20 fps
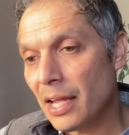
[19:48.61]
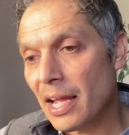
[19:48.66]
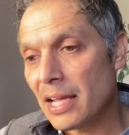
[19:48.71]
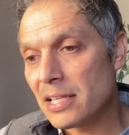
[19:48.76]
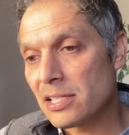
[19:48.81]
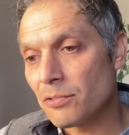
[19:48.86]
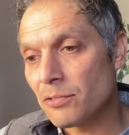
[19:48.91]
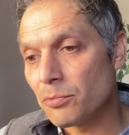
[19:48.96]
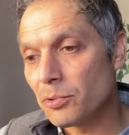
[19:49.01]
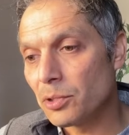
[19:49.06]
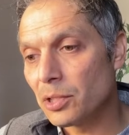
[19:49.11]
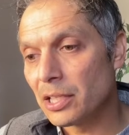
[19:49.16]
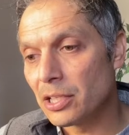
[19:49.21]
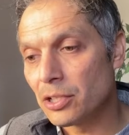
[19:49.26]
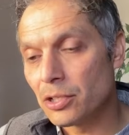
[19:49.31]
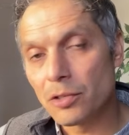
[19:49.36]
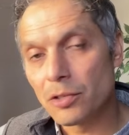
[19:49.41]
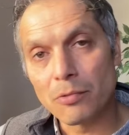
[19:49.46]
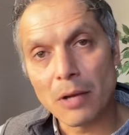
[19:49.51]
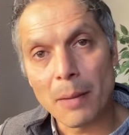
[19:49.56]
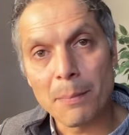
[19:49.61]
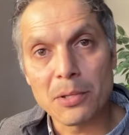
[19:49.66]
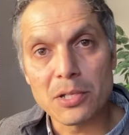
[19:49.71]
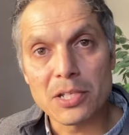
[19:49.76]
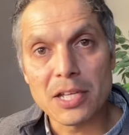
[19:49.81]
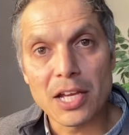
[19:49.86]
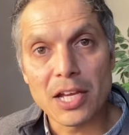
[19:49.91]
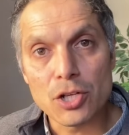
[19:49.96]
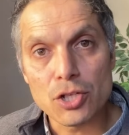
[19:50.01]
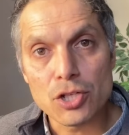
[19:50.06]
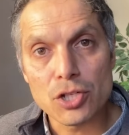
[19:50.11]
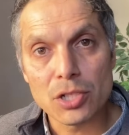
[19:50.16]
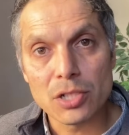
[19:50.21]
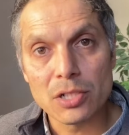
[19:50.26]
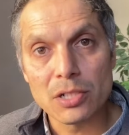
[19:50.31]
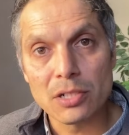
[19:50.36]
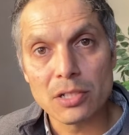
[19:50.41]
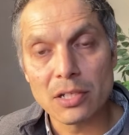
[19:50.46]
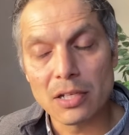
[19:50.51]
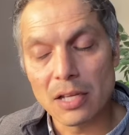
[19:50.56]
has a really good
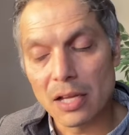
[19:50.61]
reputation,